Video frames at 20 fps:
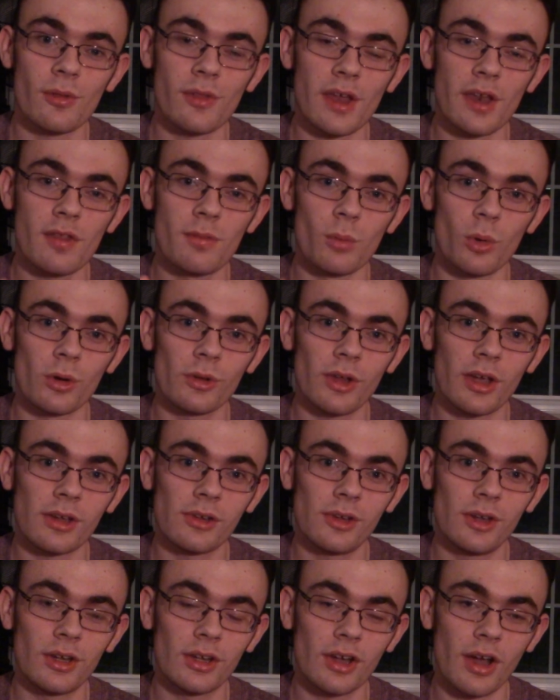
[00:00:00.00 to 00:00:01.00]
that is more
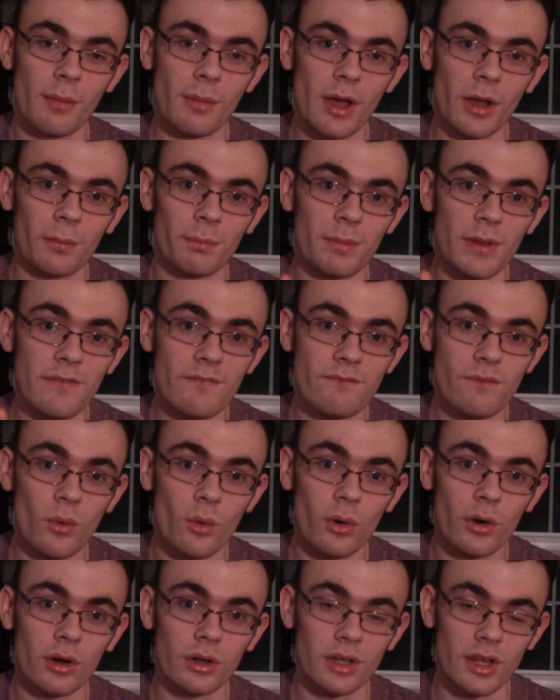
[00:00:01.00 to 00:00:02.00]
likely to come out
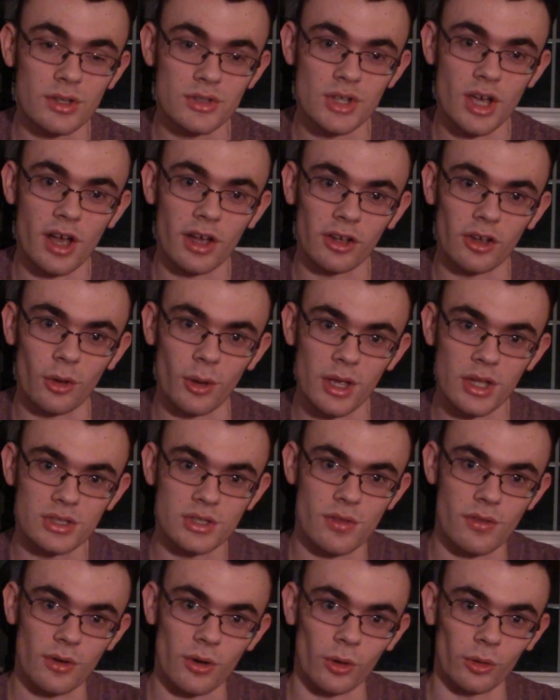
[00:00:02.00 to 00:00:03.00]
before Ninjago, Age
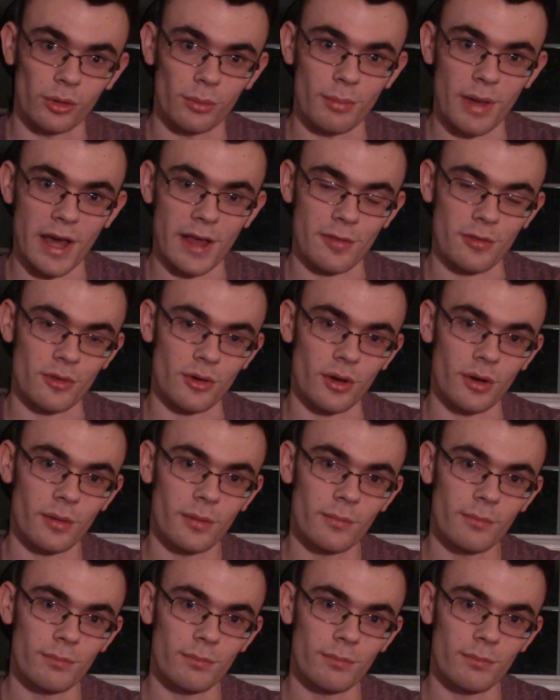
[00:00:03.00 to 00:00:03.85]
of the Golden Master.